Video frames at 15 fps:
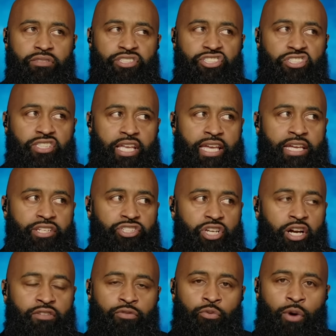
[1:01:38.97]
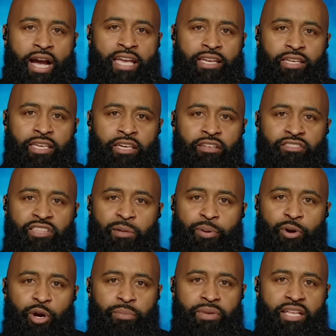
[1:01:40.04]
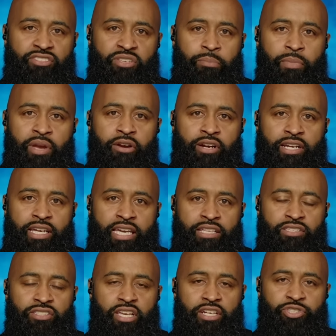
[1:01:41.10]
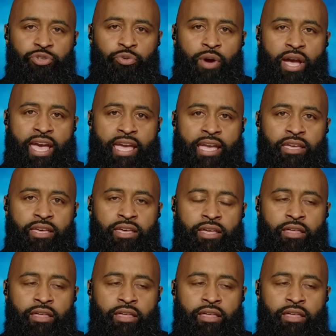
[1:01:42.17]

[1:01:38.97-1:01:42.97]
stench of white guilt that permeates America in such a way